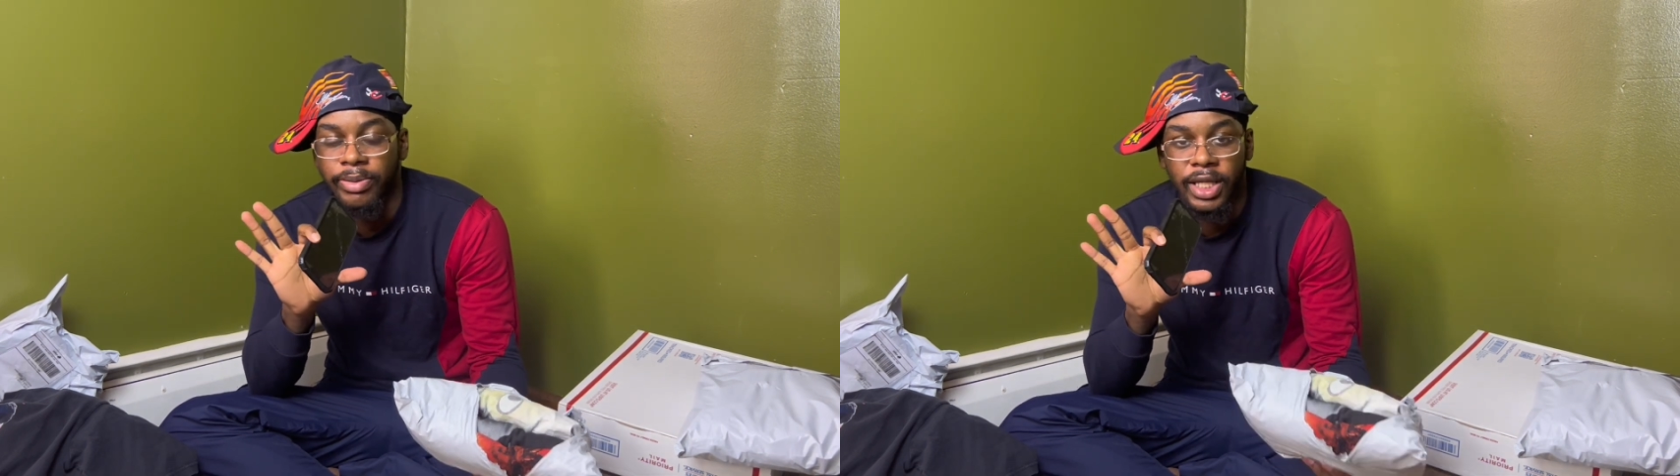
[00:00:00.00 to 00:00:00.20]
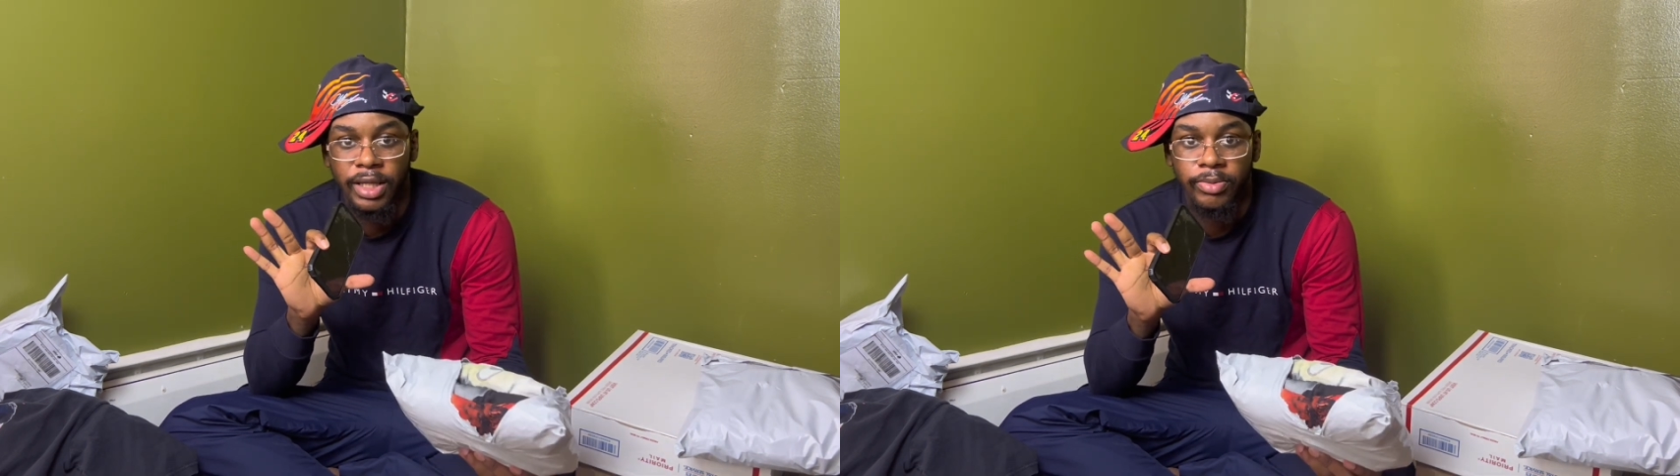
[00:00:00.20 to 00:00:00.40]

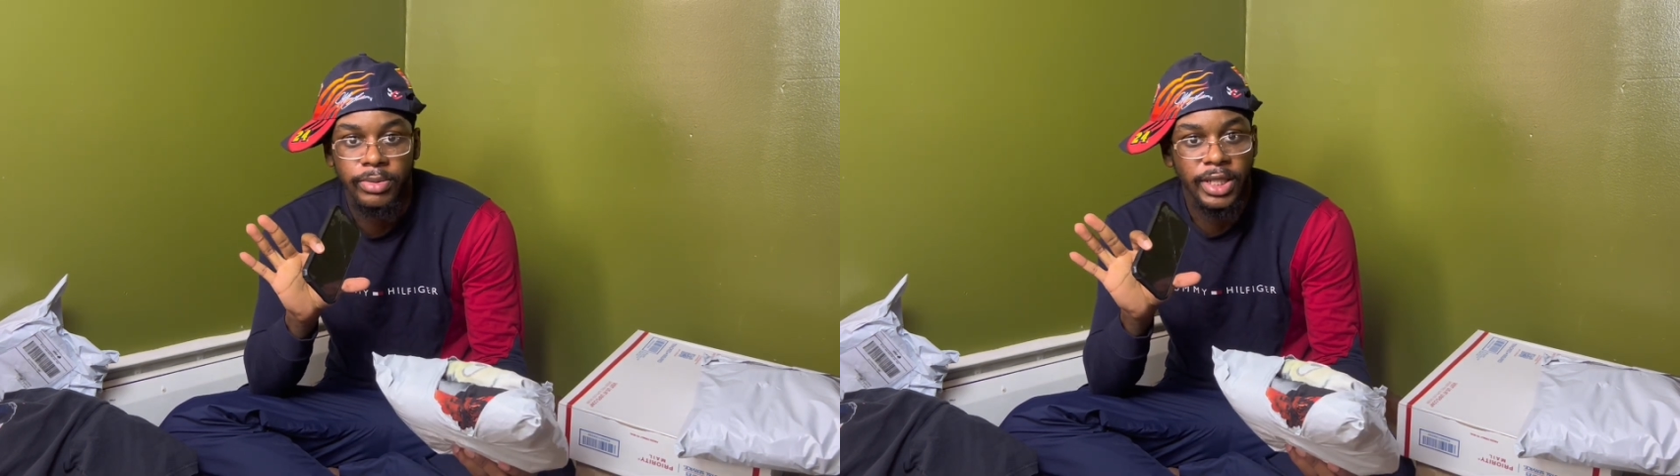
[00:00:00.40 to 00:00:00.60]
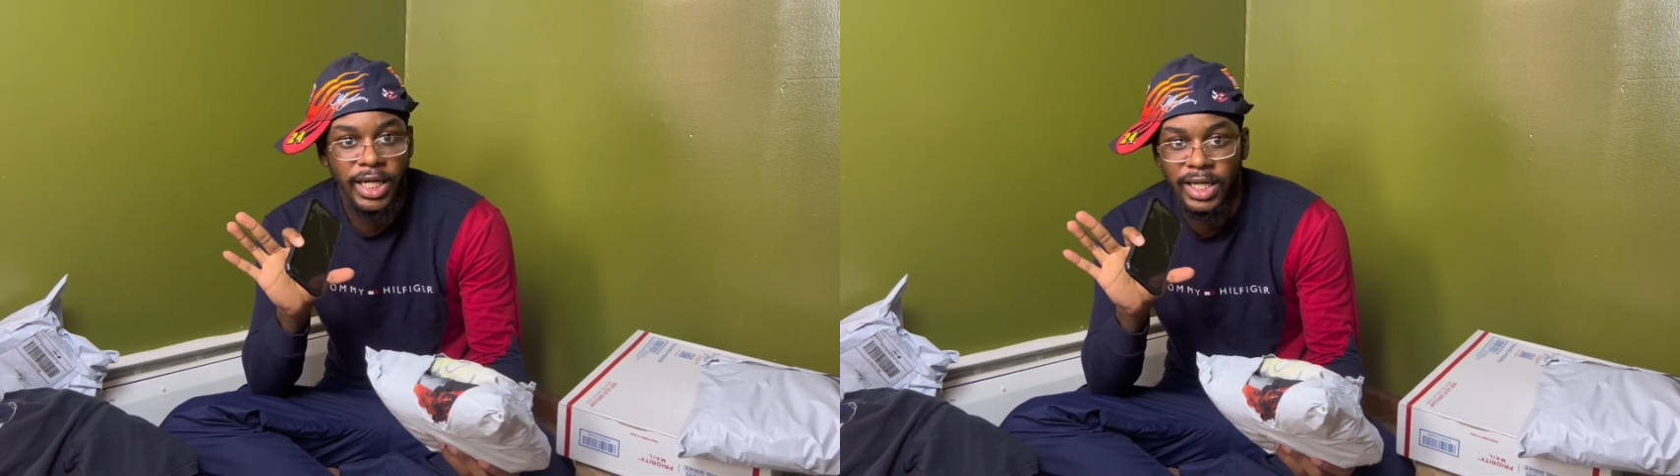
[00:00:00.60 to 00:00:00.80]
P M
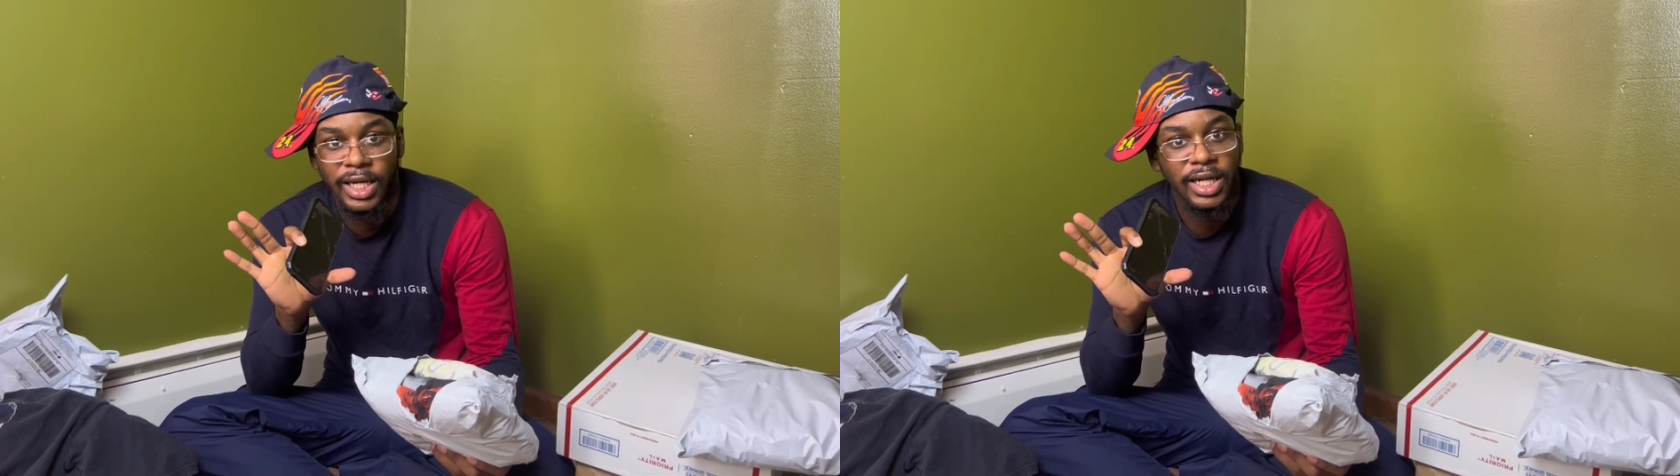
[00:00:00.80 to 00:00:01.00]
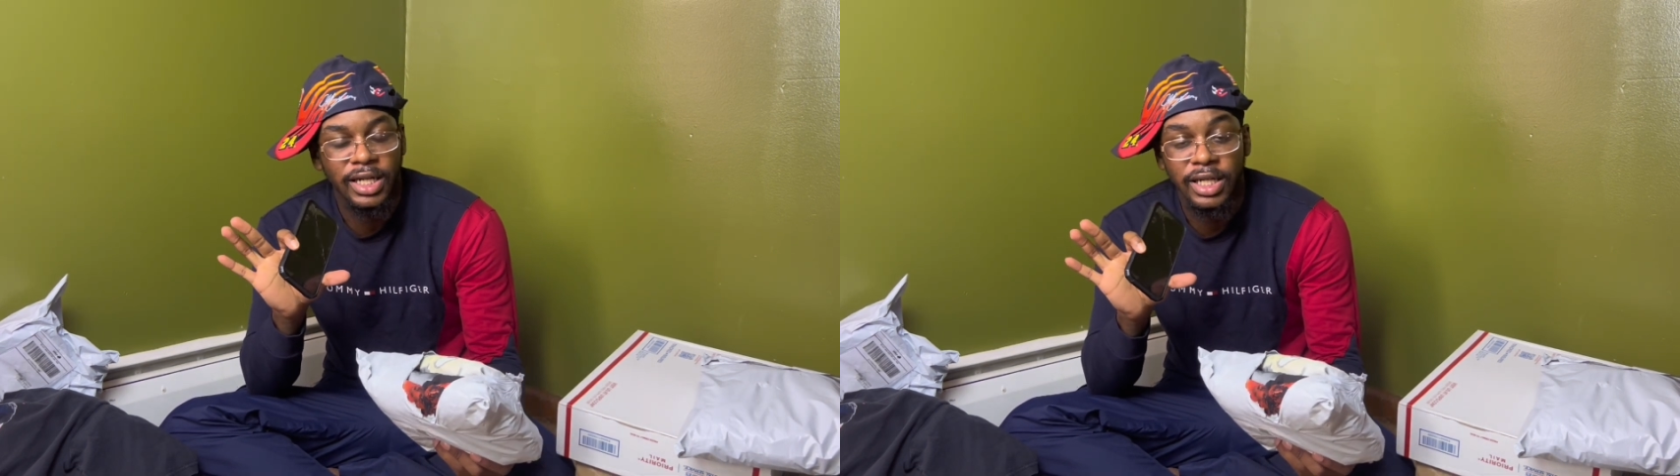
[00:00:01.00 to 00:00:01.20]
Da da
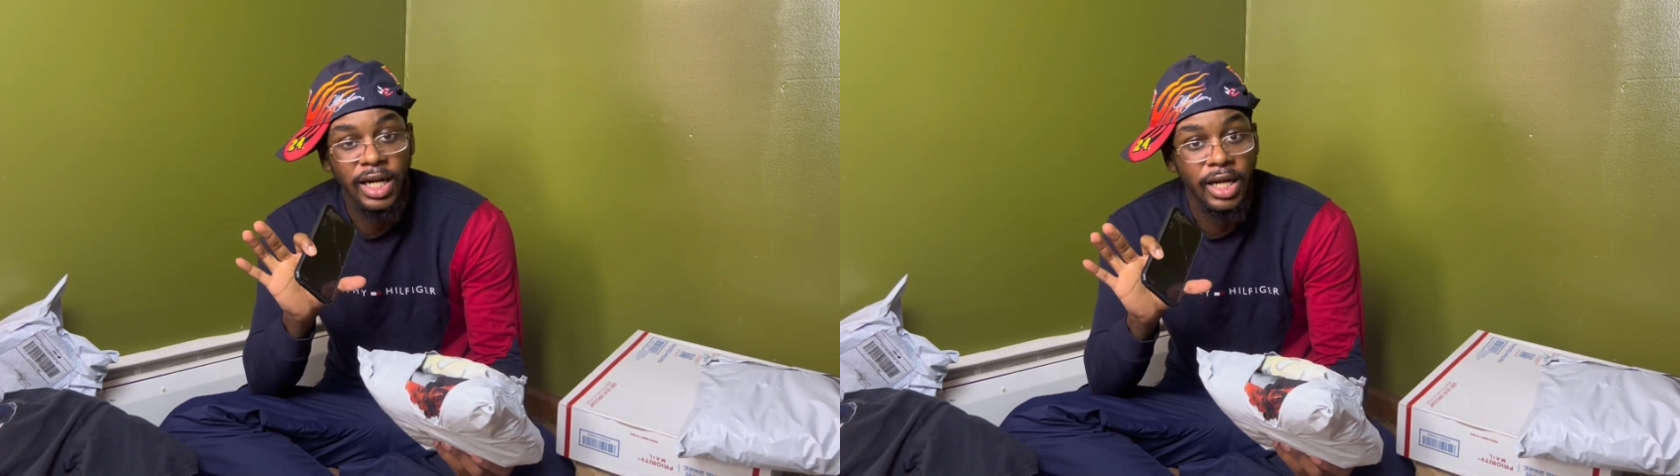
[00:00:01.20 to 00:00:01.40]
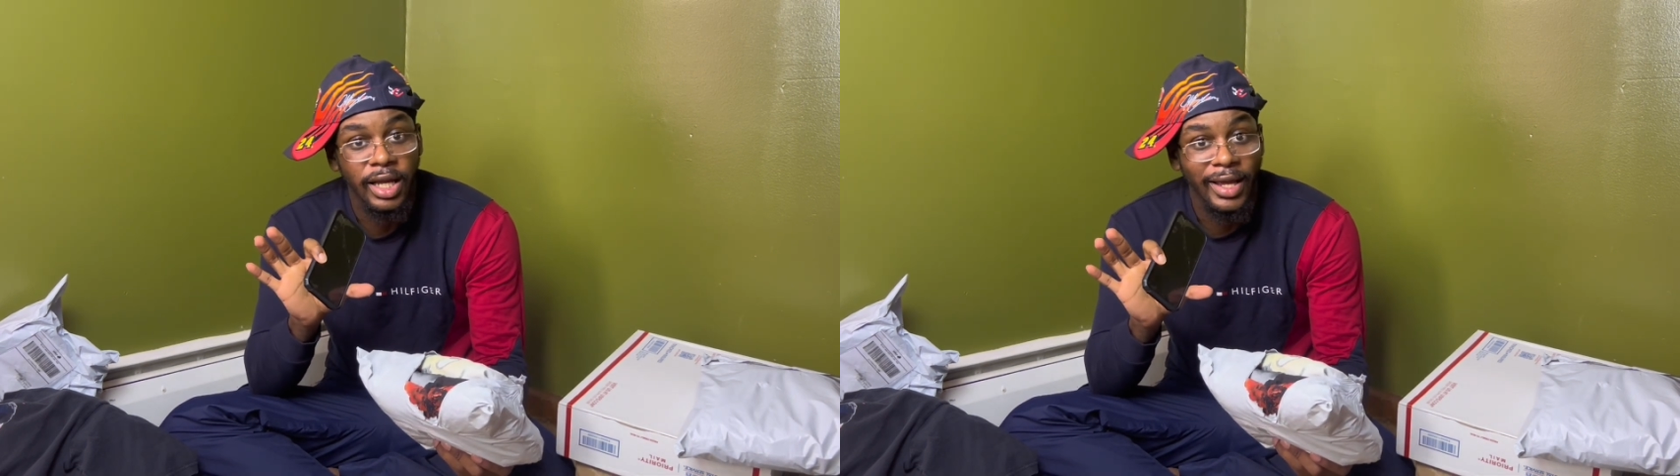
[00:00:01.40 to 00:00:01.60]
da da da
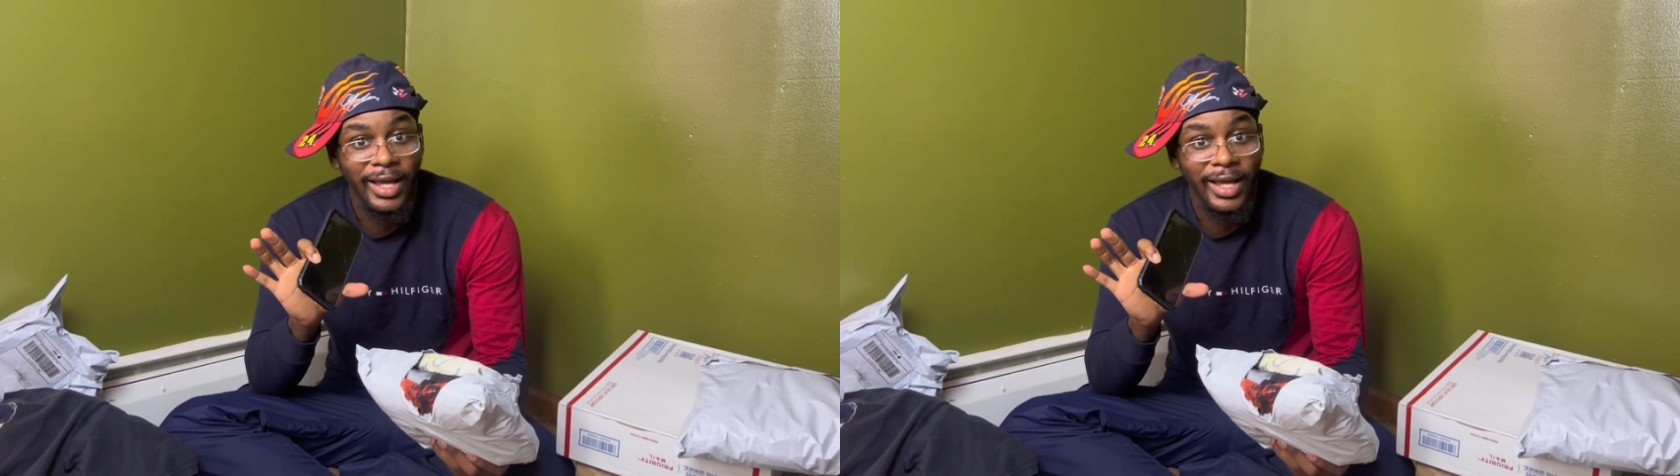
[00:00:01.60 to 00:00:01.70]
da.